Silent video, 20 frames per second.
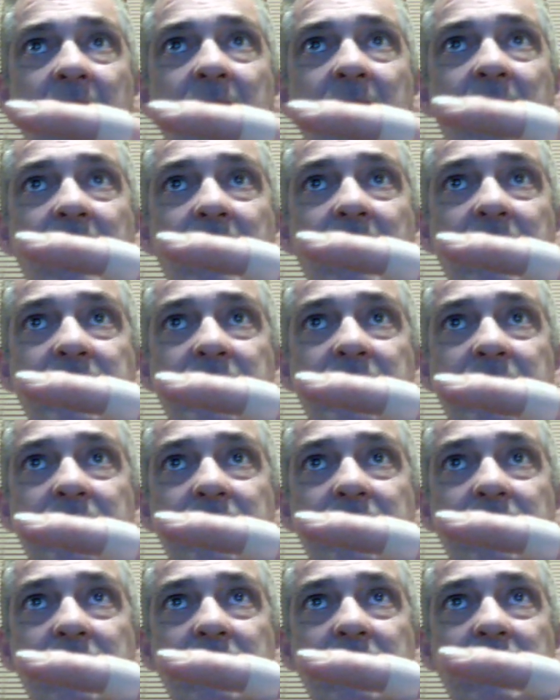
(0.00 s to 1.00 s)
and
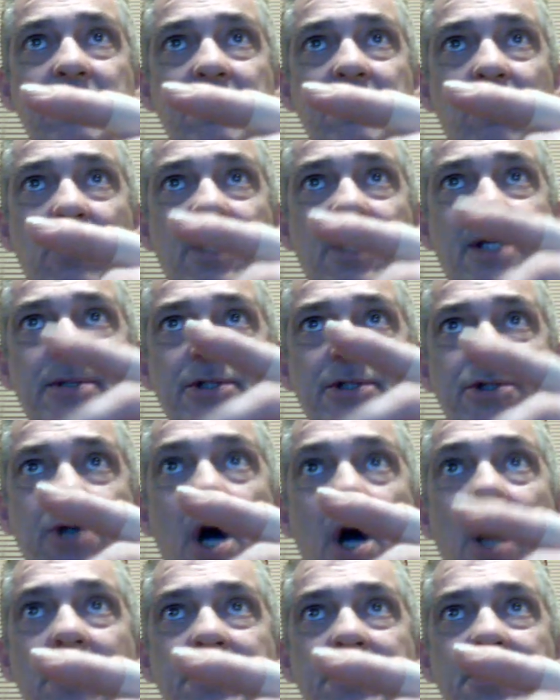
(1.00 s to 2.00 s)
whatever
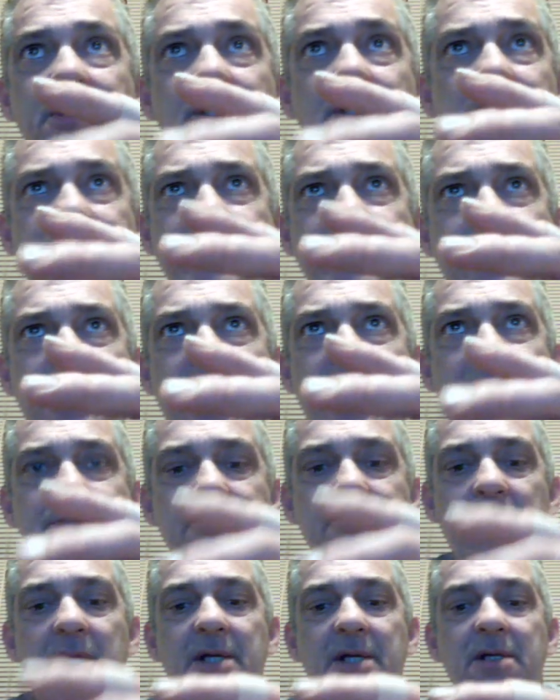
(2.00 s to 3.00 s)
job you're doing is going to have
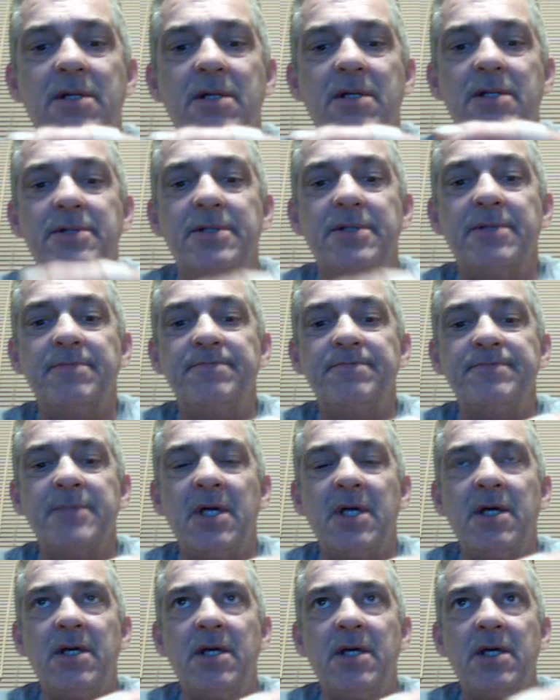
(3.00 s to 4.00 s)
blood all over it.
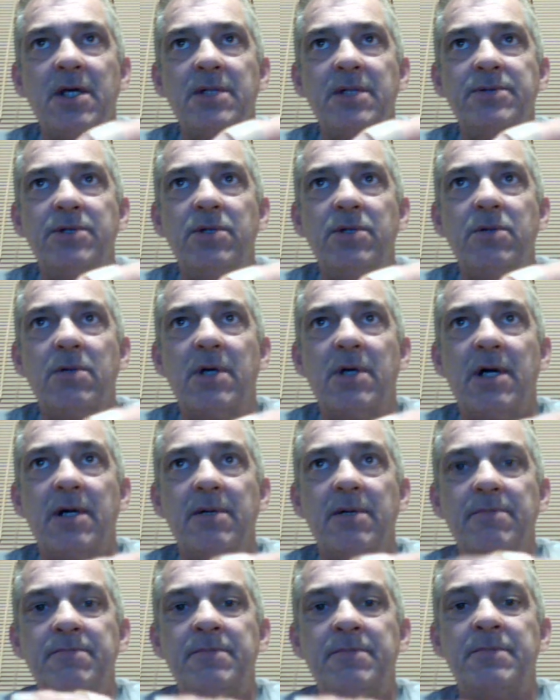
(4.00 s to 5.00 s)
If you
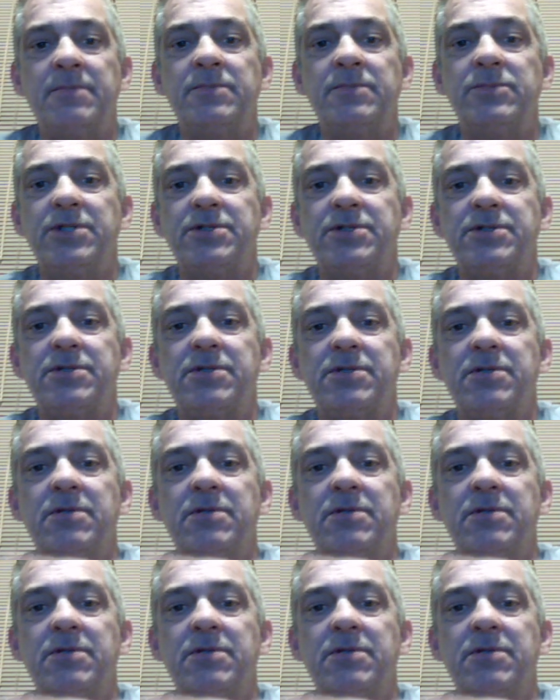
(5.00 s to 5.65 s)
just